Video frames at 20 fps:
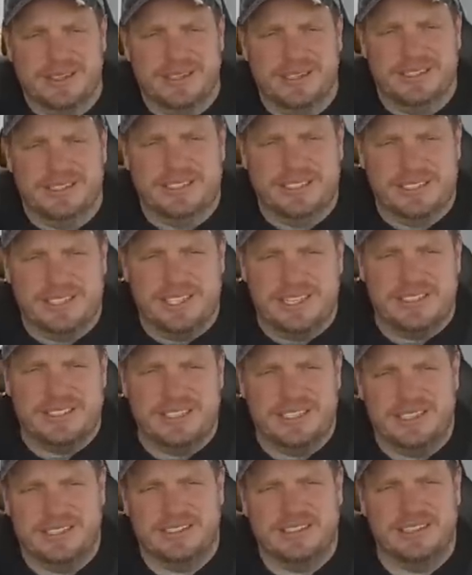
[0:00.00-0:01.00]
It's just
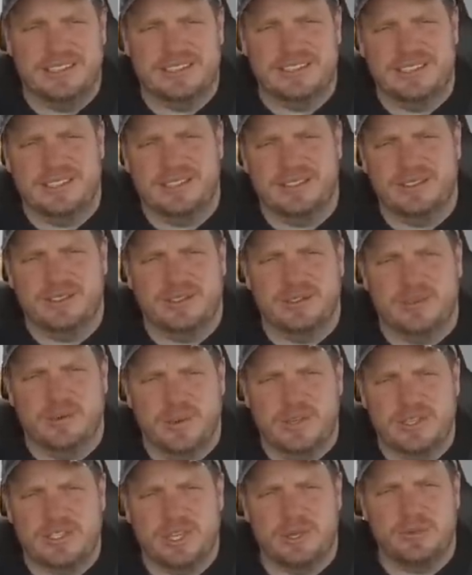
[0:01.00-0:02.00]
it's a
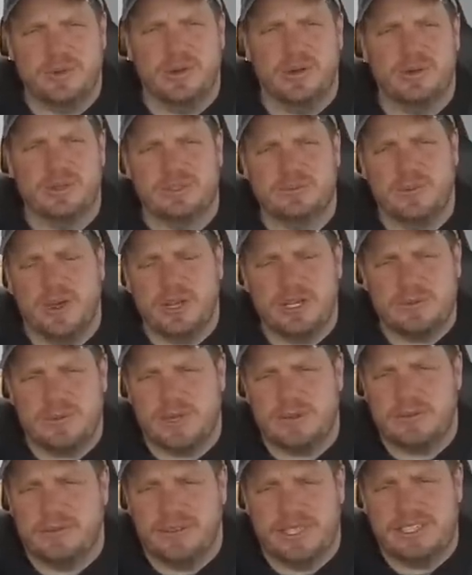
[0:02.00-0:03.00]
twin turbo small
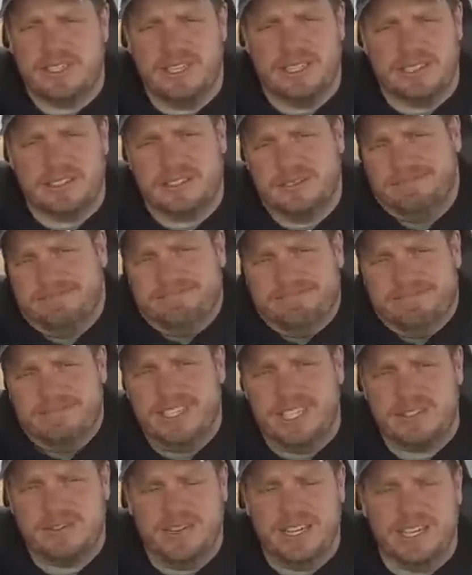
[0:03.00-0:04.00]
displacement V6.
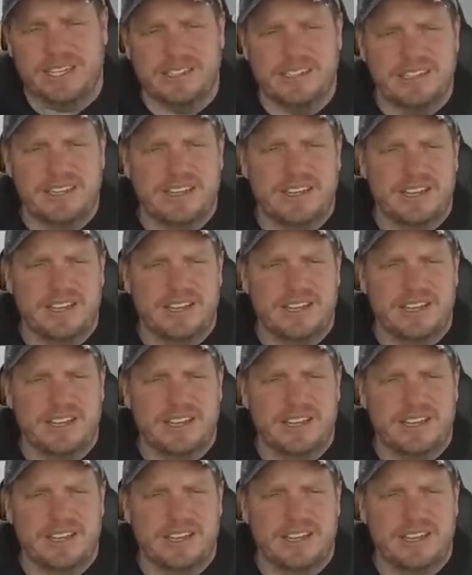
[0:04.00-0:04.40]
It's fine.